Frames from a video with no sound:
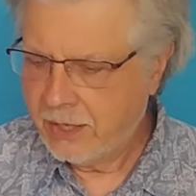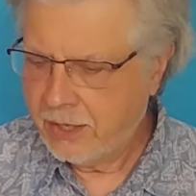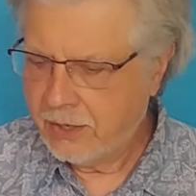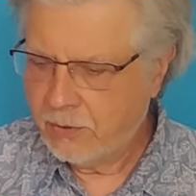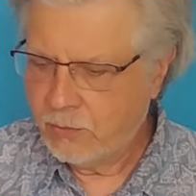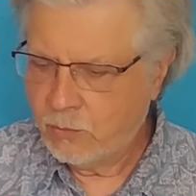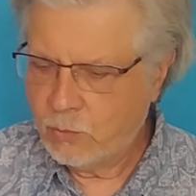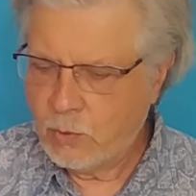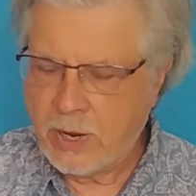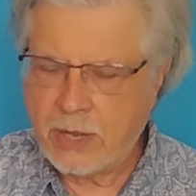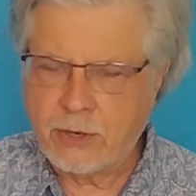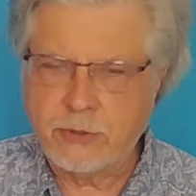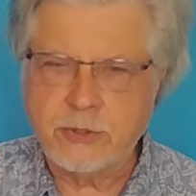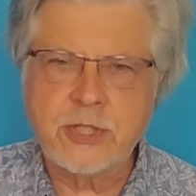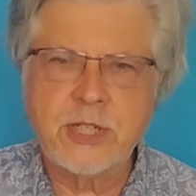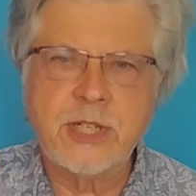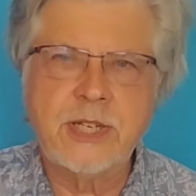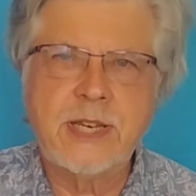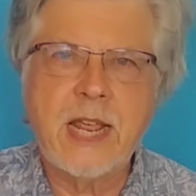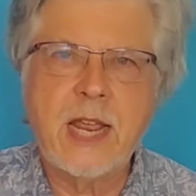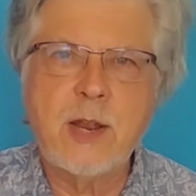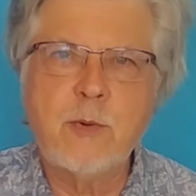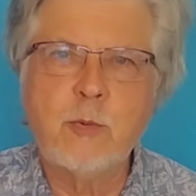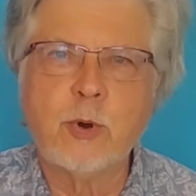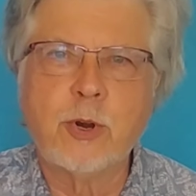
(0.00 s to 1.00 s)
Well,
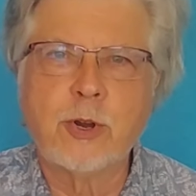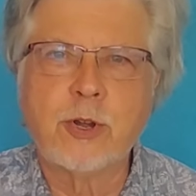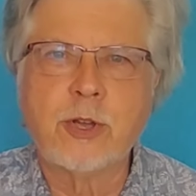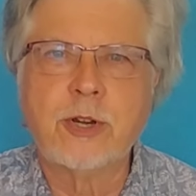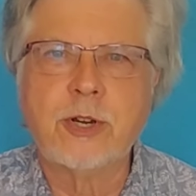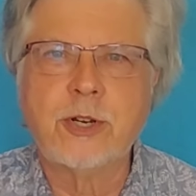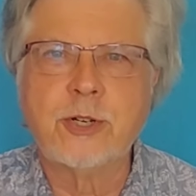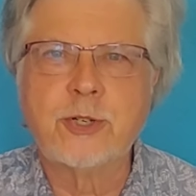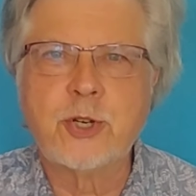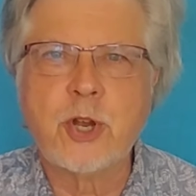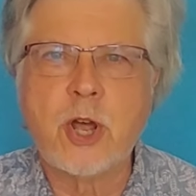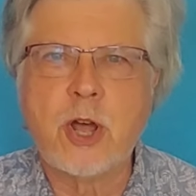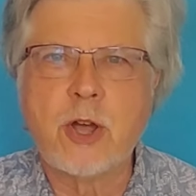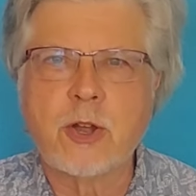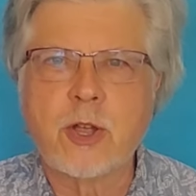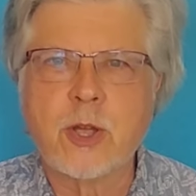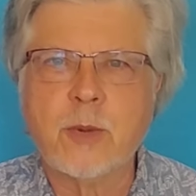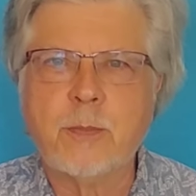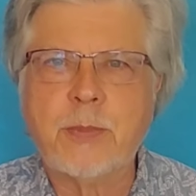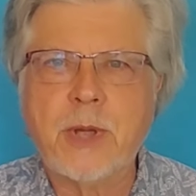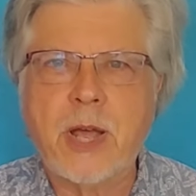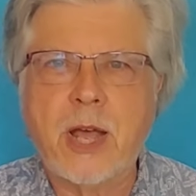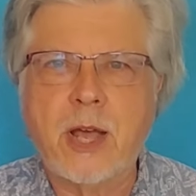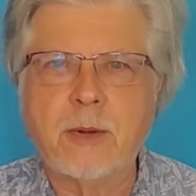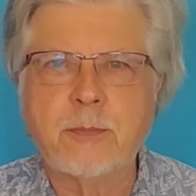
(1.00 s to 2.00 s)
today we're going to talk
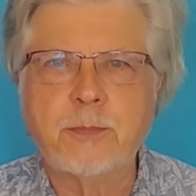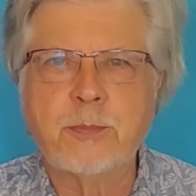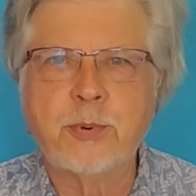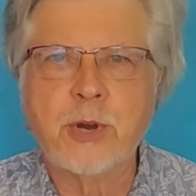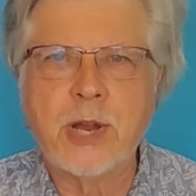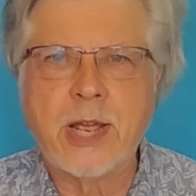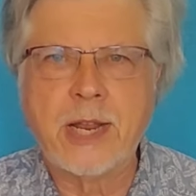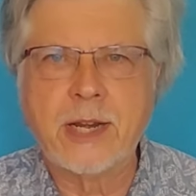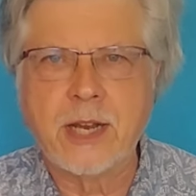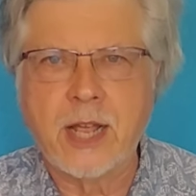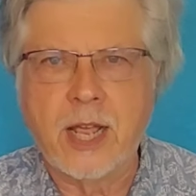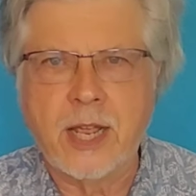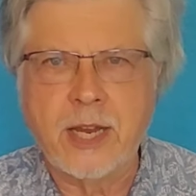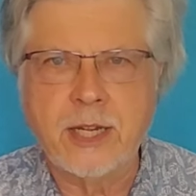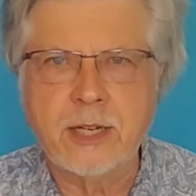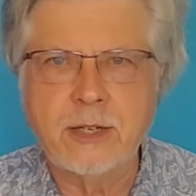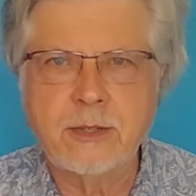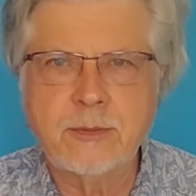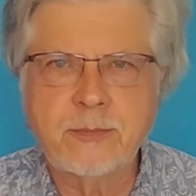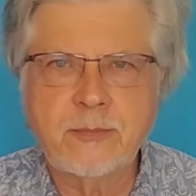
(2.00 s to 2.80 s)
about prehnite.